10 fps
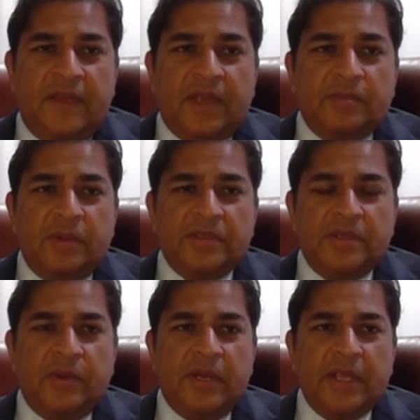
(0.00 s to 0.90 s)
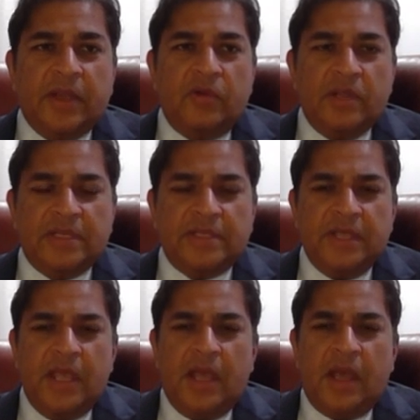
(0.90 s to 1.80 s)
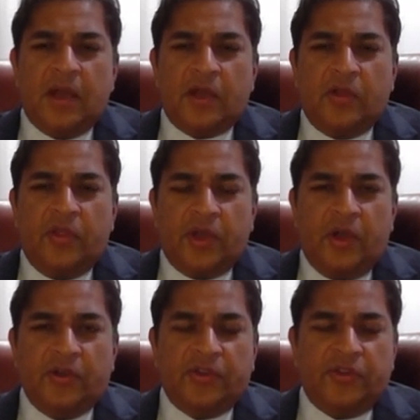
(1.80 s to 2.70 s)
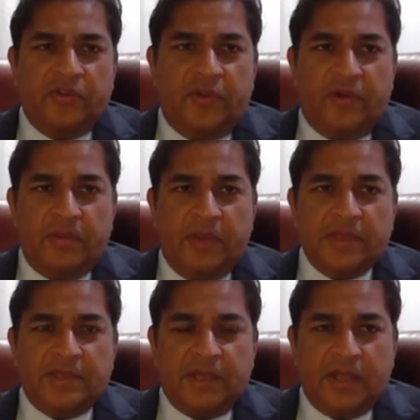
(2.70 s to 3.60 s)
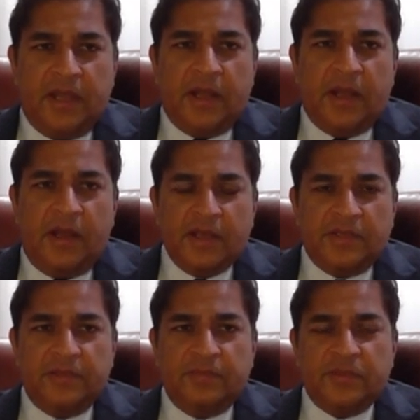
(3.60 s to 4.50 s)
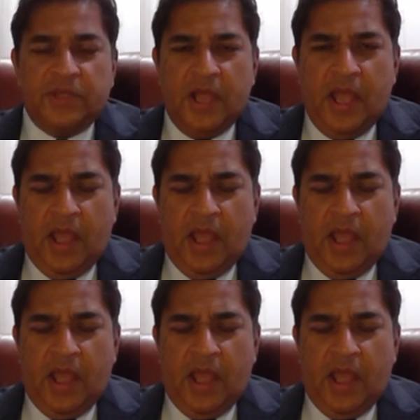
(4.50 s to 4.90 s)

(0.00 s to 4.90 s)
effect because it will increase the cost of very basic items,